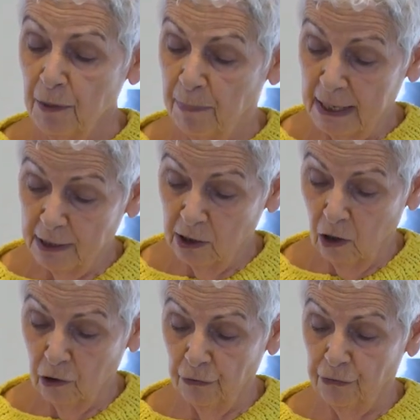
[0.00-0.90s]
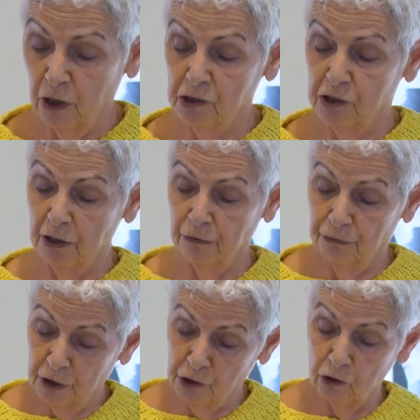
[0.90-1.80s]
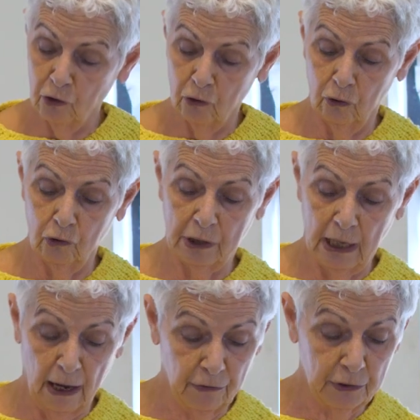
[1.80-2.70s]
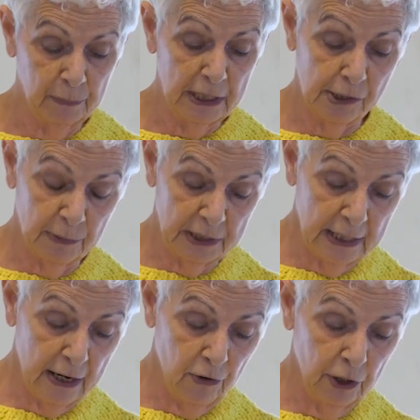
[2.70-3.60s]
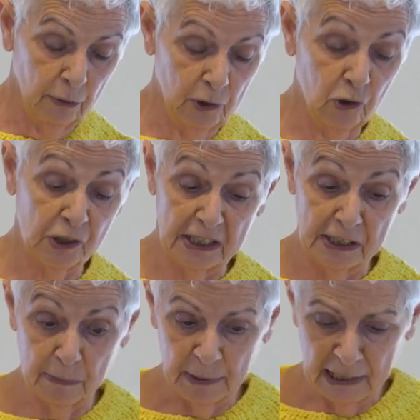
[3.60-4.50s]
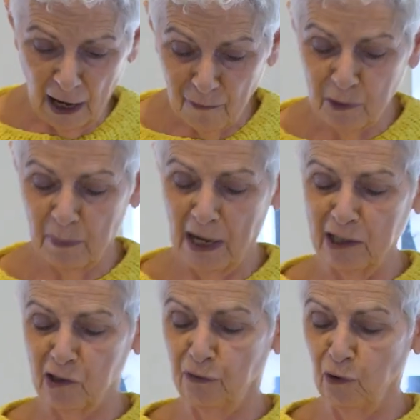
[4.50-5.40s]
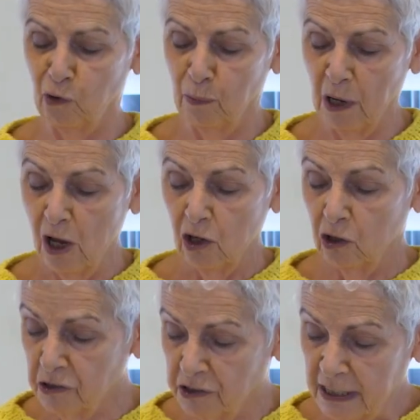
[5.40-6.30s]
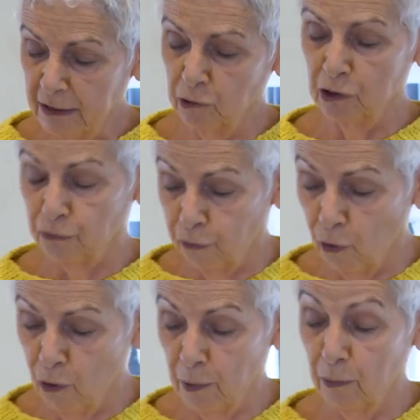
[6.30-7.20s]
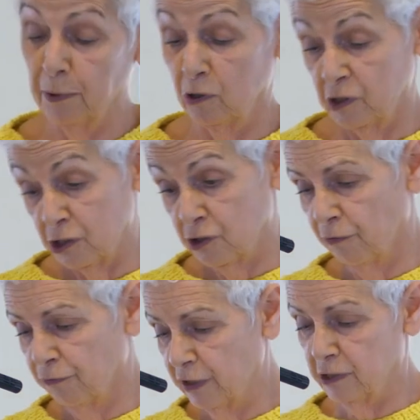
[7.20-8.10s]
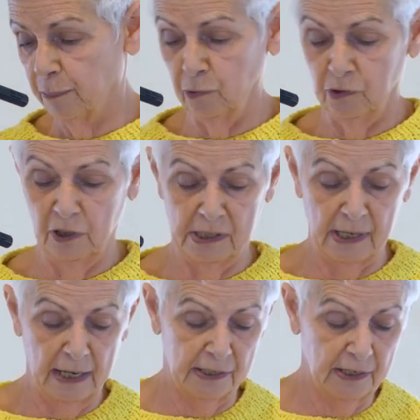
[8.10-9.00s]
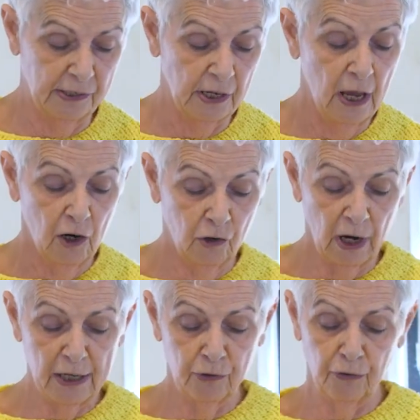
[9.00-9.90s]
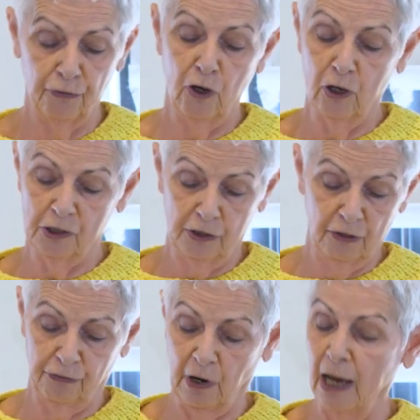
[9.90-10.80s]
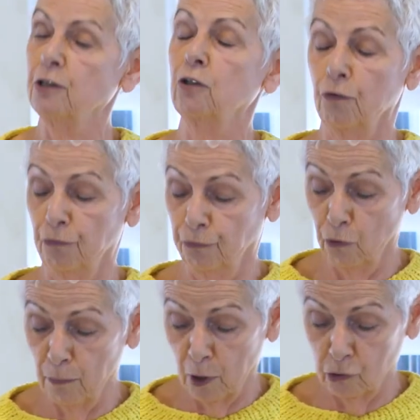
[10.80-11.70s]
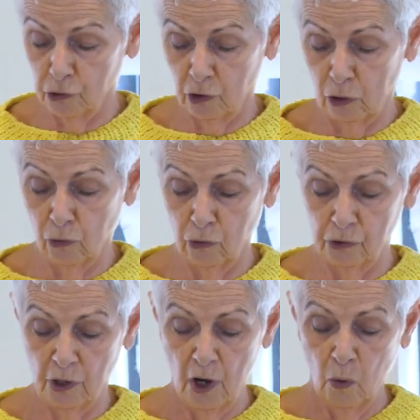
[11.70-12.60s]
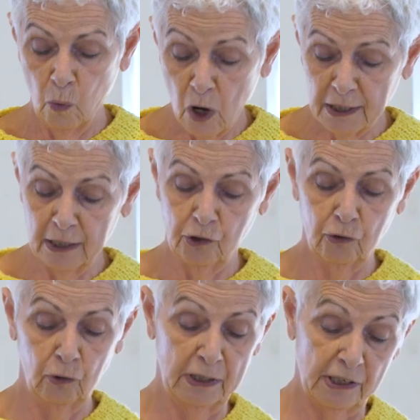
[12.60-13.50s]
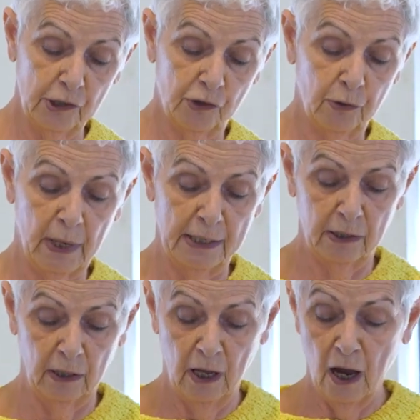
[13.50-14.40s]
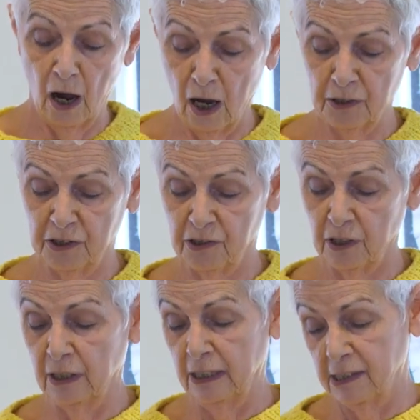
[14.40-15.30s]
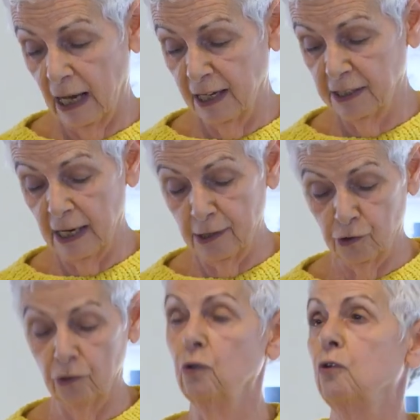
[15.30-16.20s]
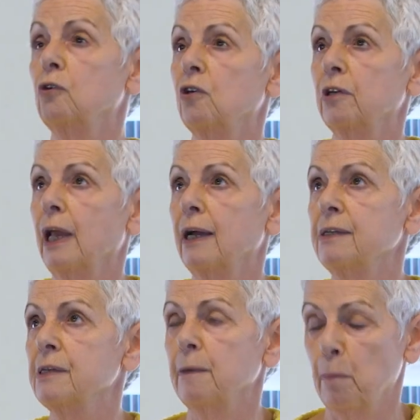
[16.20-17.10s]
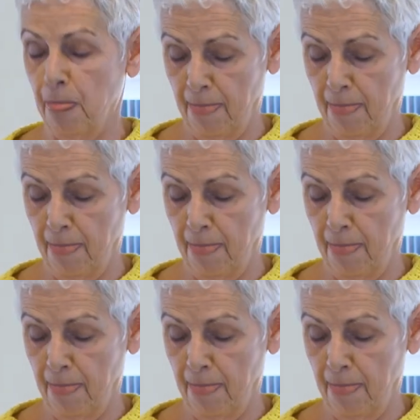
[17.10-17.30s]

The pedagogue refers to the efficient cause, covered means material because it is to be covered by its form, concealed is formal because it's not visible to the senses, great refers to the final and foremost cause, working tool is instrumental, artisan is ideational or recognized